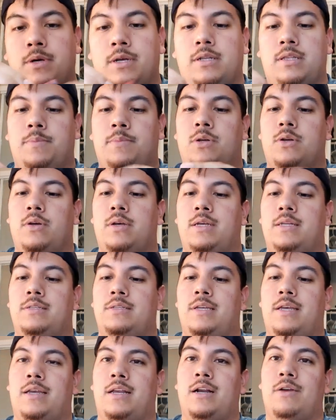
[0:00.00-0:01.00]
but let me go ahead
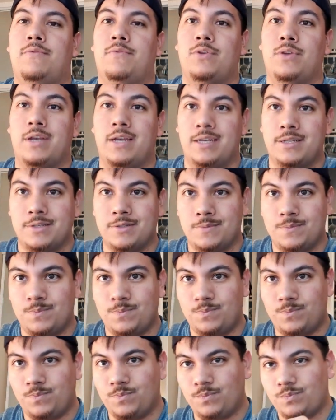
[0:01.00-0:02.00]
and take it out for you guys.
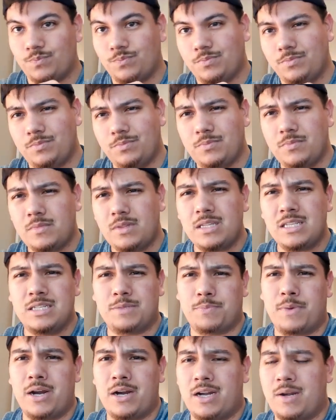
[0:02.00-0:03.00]

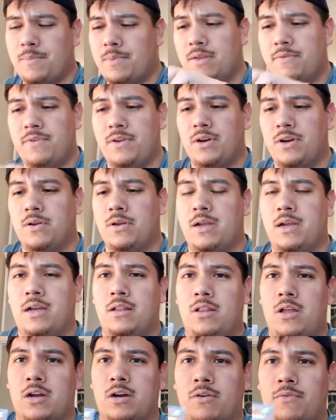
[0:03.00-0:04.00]
It's probably gonna be a bigger,
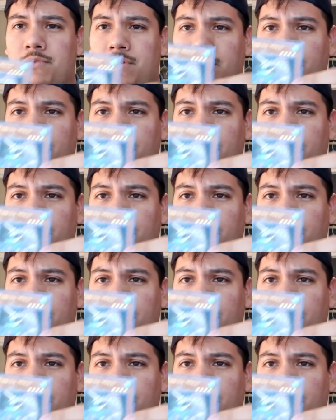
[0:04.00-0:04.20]
uh, longer